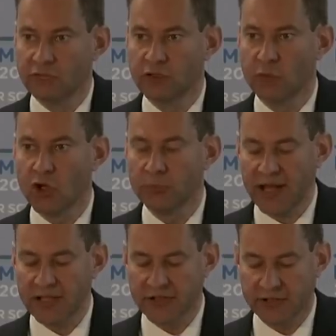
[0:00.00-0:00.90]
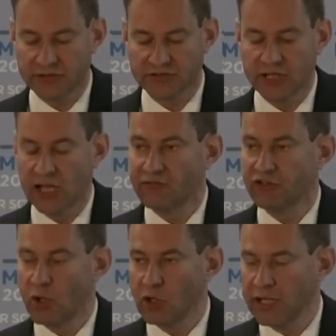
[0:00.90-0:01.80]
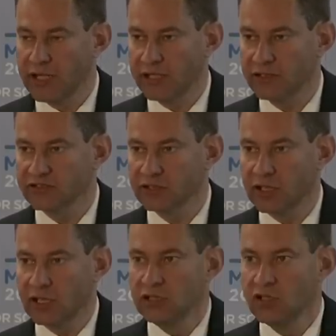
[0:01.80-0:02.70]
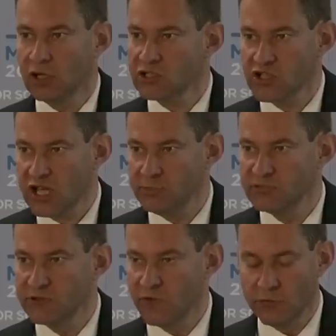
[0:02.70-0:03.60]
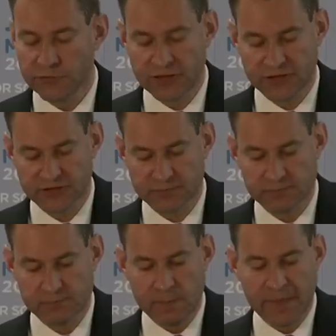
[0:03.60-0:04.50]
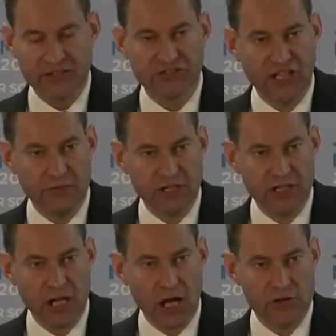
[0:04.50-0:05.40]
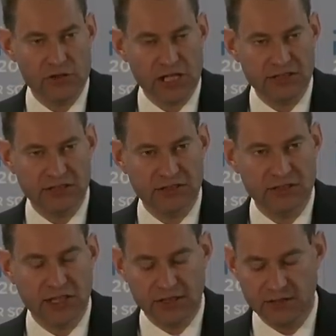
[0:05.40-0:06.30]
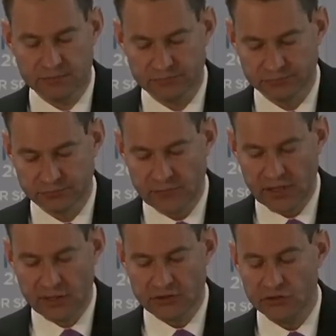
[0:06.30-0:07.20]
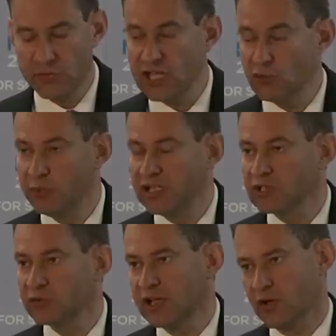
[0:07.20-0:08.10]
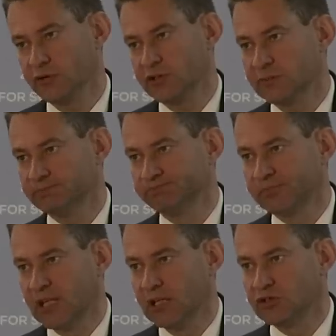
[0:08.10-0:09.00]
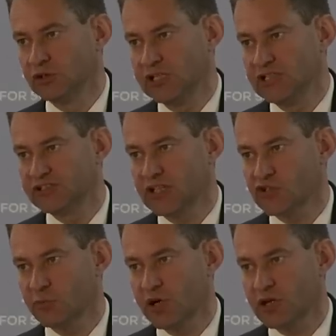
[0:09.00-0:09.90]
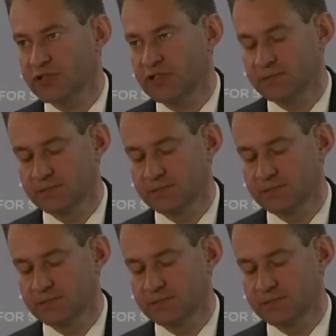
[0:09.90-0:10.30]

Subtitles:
from all backgrounds and from all areas, not ashamed to vote for us, saving our United Kingdom. To me, it would be a great honour to lead such a party.